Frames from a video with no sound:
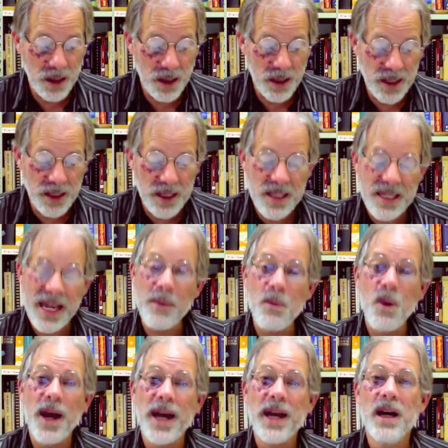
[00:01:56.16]
In the same
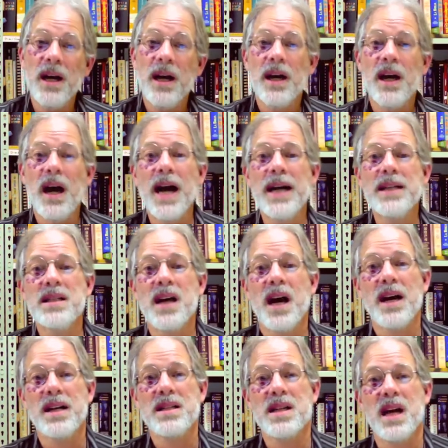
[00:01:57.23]
way, God
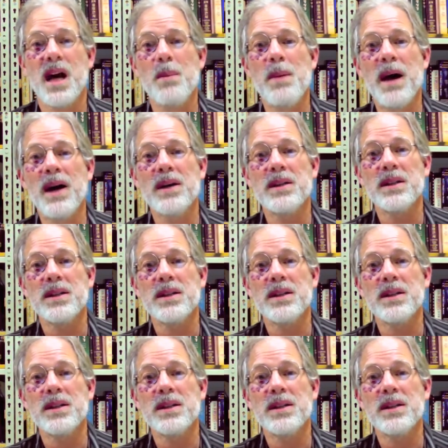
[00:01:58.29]
talks about